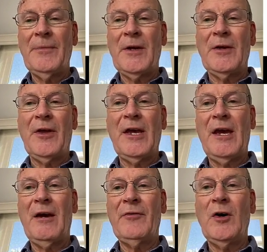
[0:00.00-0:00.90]
they
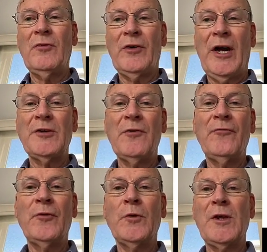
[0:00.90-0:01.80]
have over
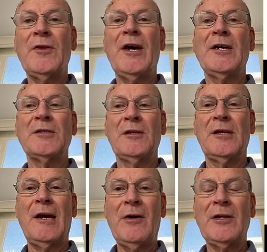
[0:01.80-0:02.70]
140,000
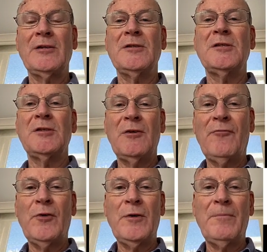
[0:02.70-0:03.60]
characters,
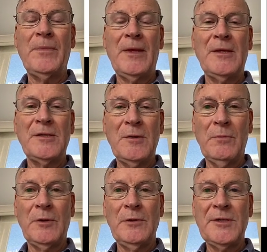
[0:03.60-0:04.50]
different
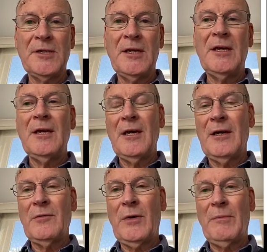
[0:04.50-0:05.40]
symbols
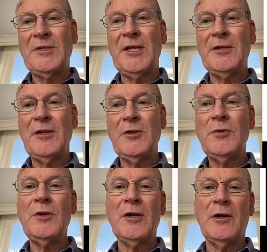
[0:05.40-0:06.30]
represented in
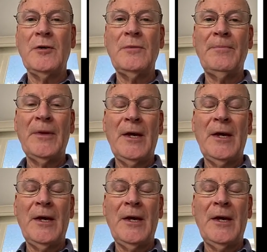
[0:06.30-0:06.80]
Unicode,